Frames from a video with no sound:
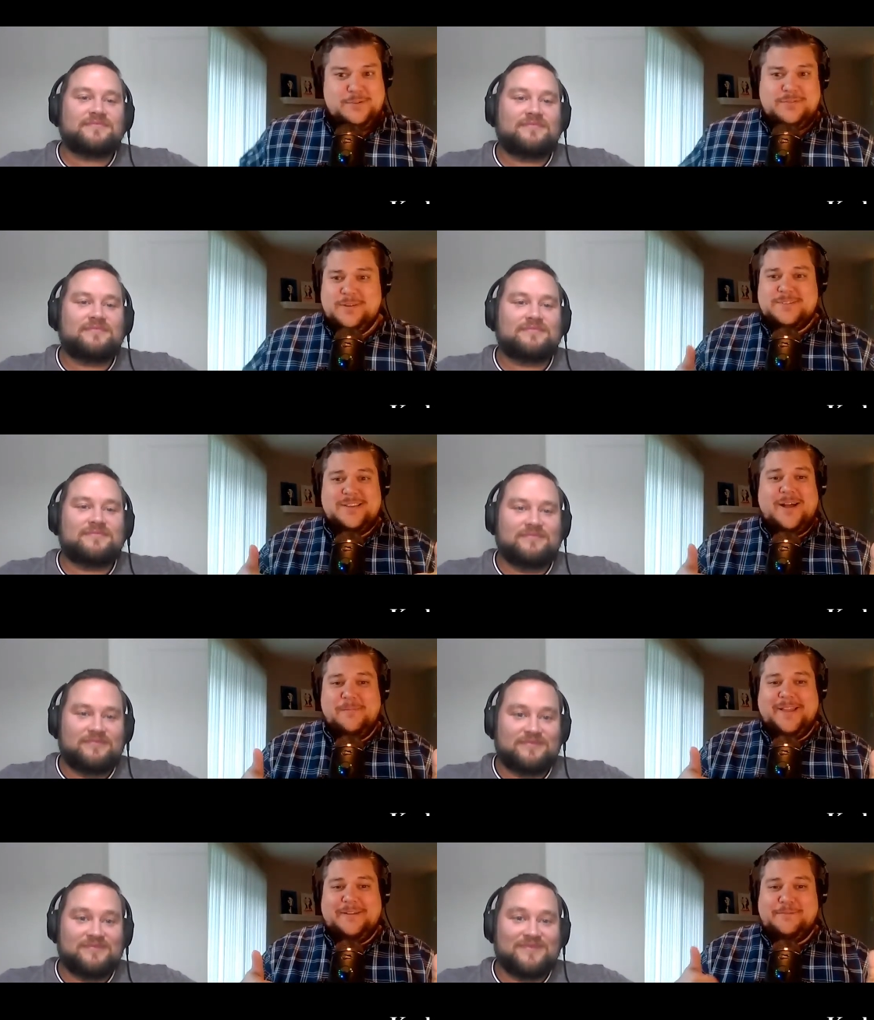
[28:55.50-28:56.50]
Speaker 1: two thumbs
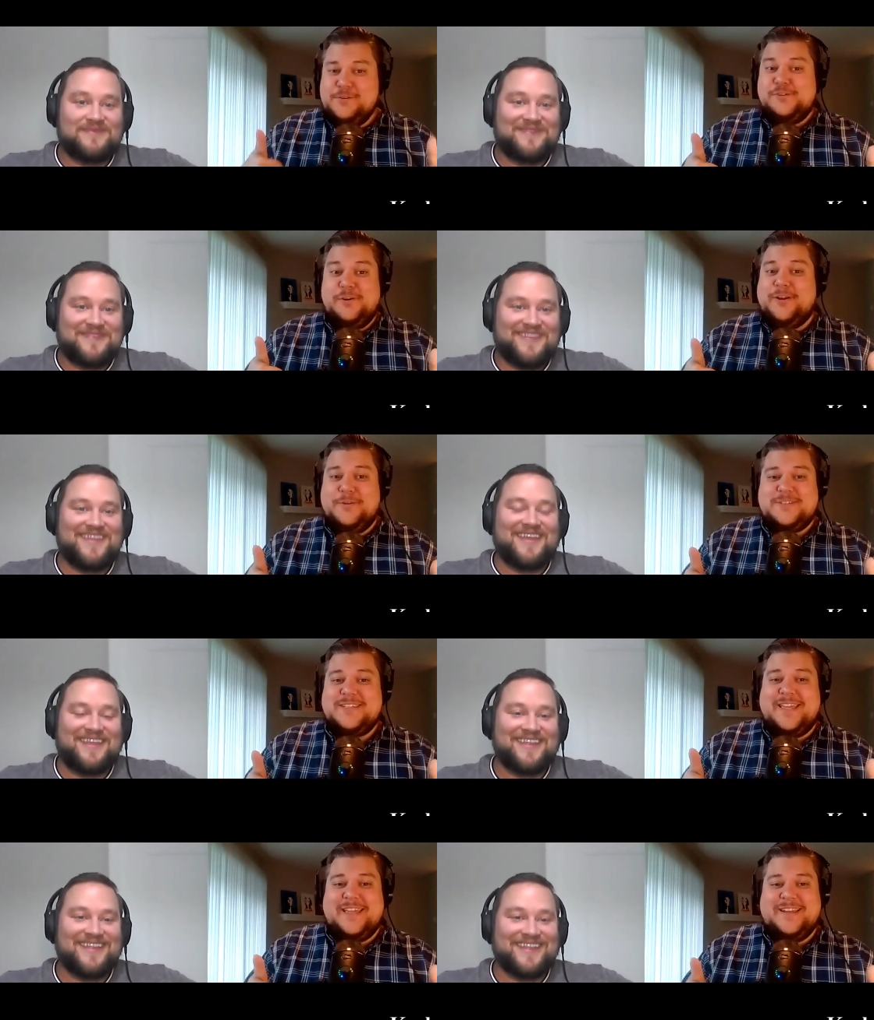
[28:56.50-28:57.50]
up. Like for sure, yeah. go
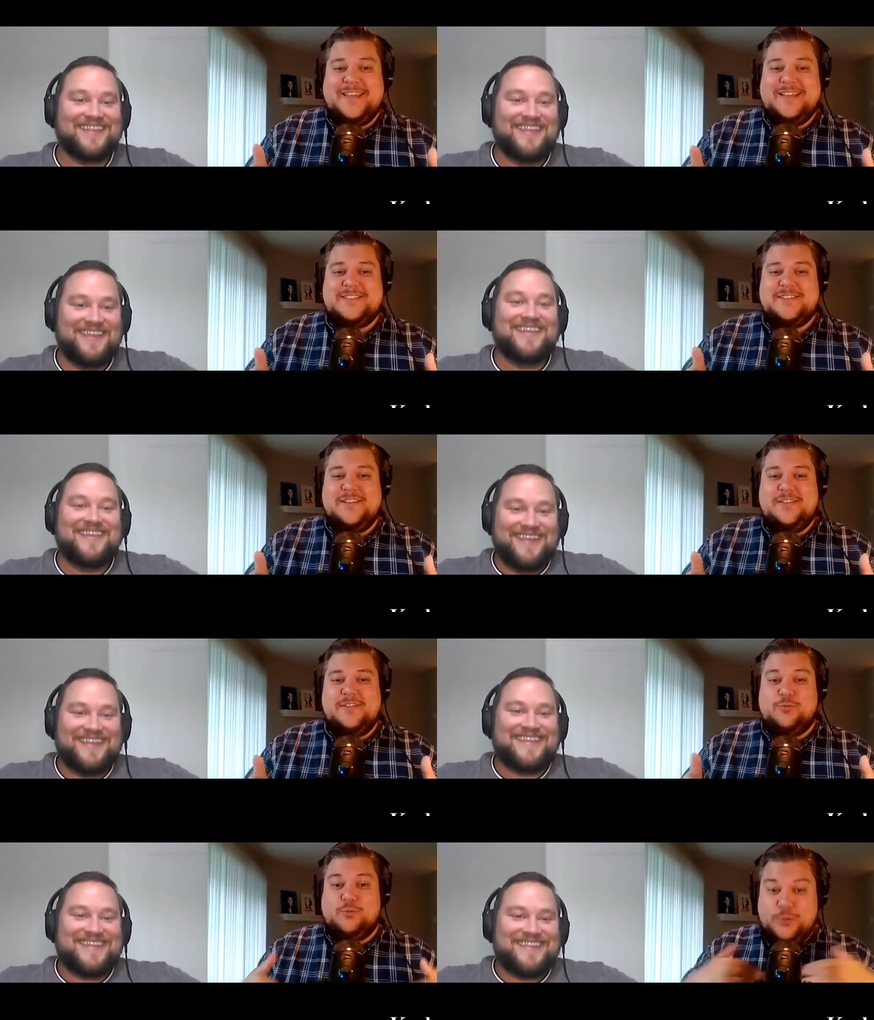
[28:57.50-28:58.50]
see it. It's
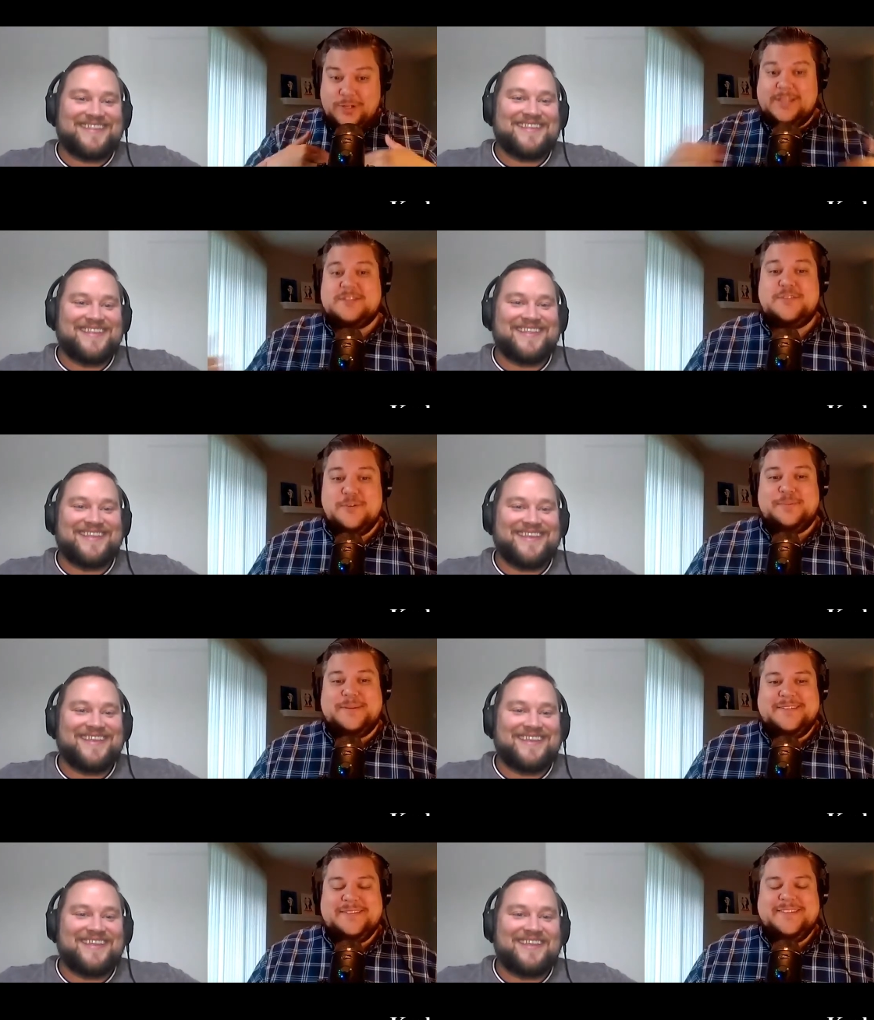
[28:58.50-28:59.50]
really
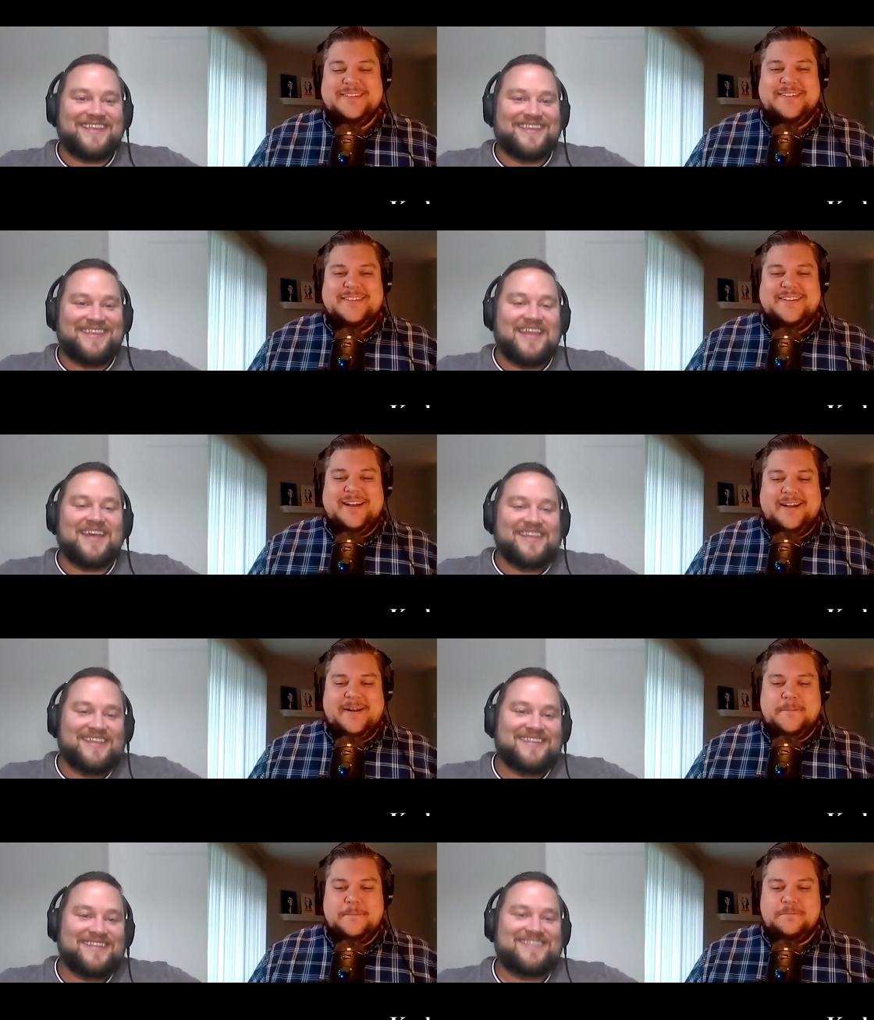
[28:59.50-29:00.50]
stupid. Yeah.
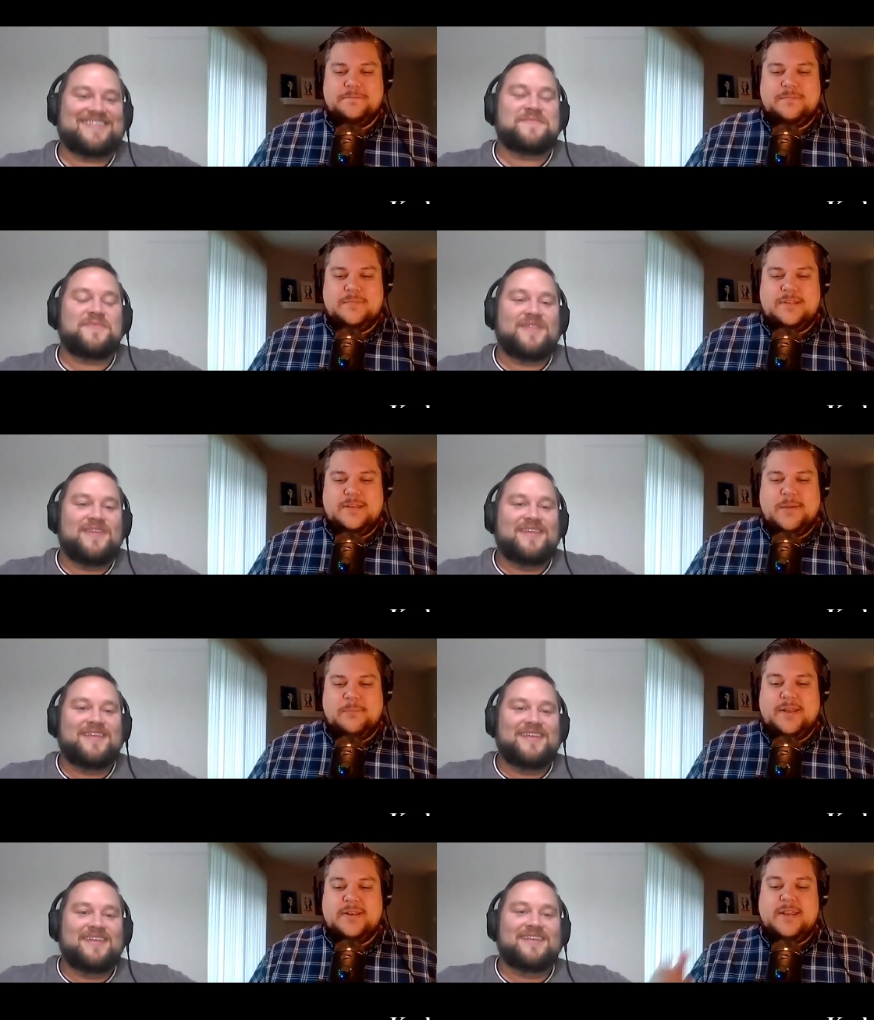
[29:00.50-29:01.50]
Um,
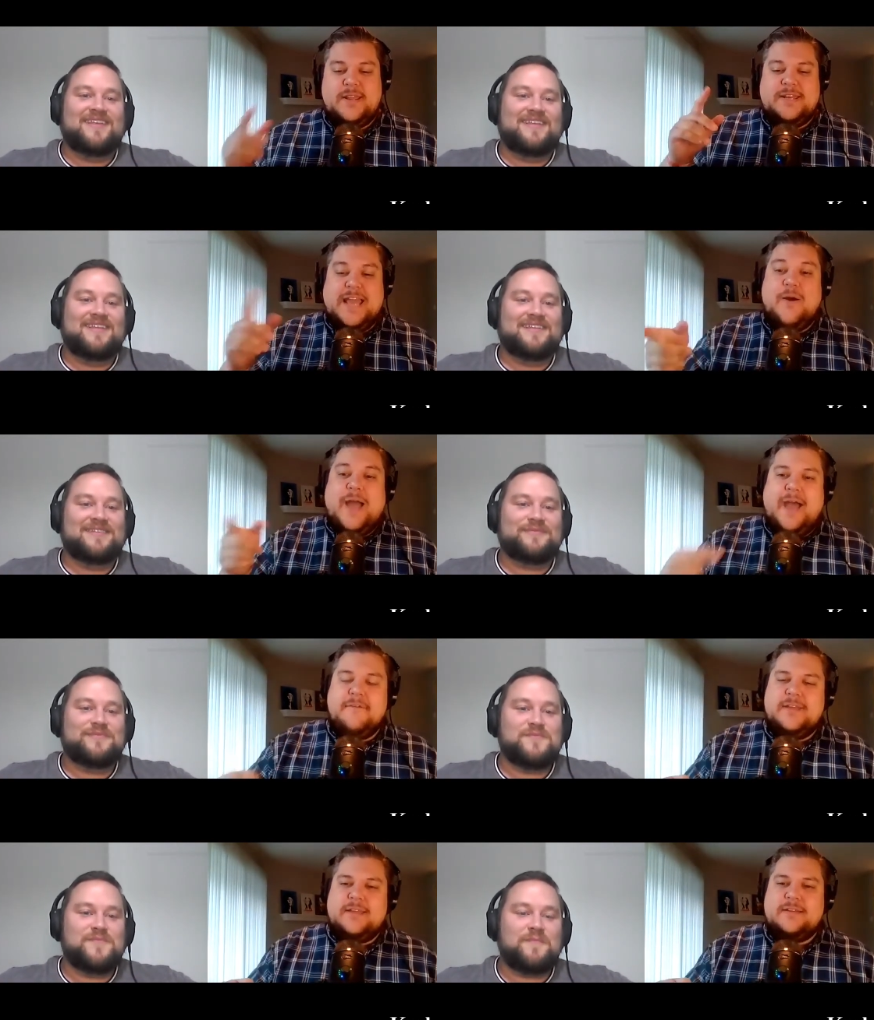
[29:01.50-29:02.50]
that but and now
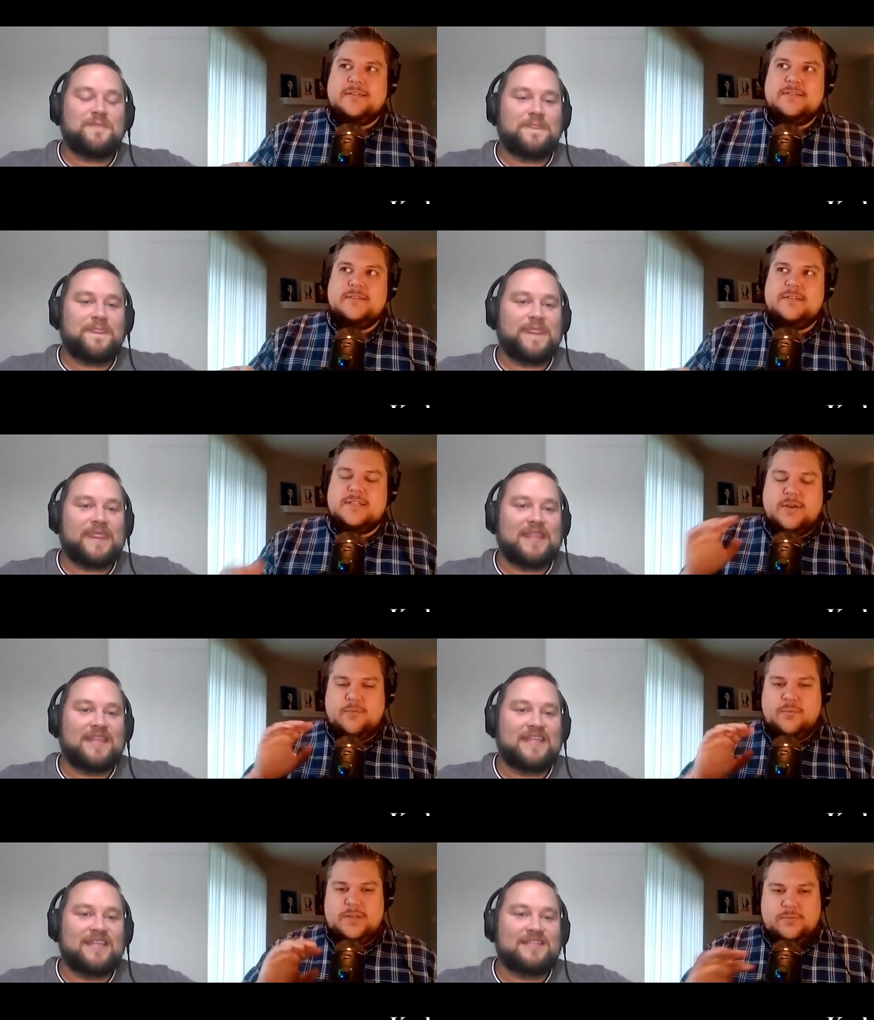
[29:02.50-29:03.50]
having because
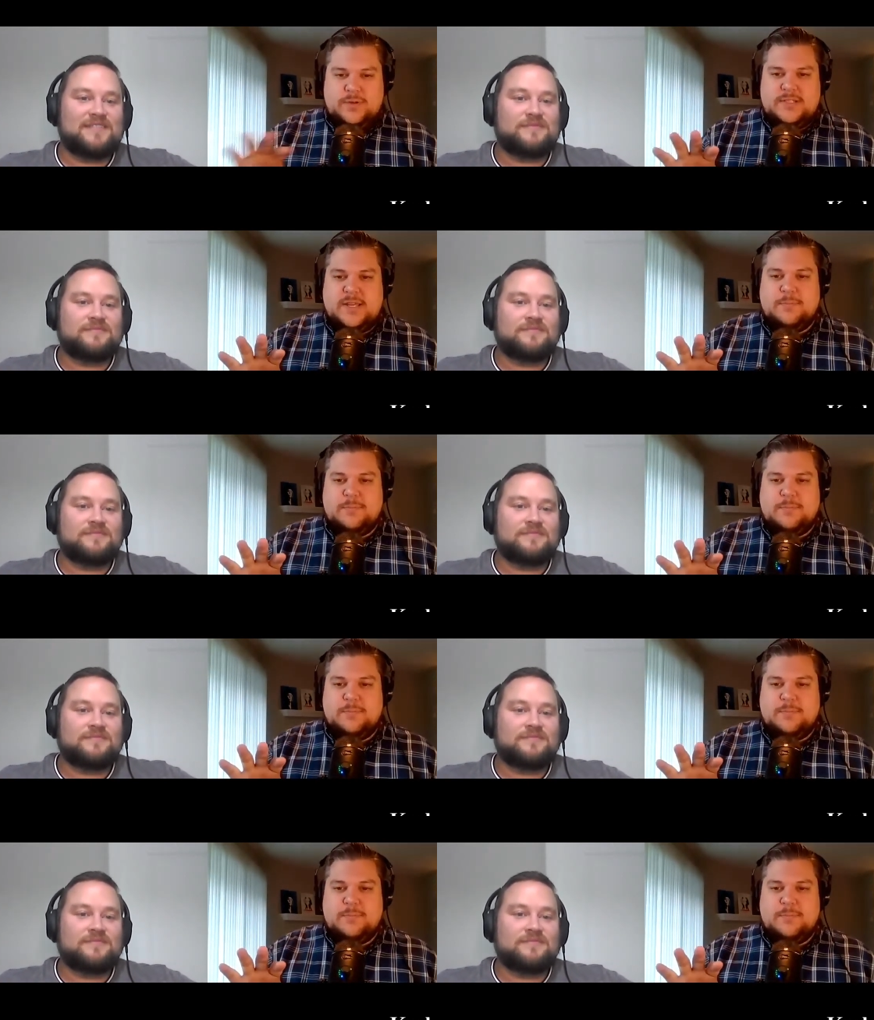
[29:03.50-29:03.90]
we we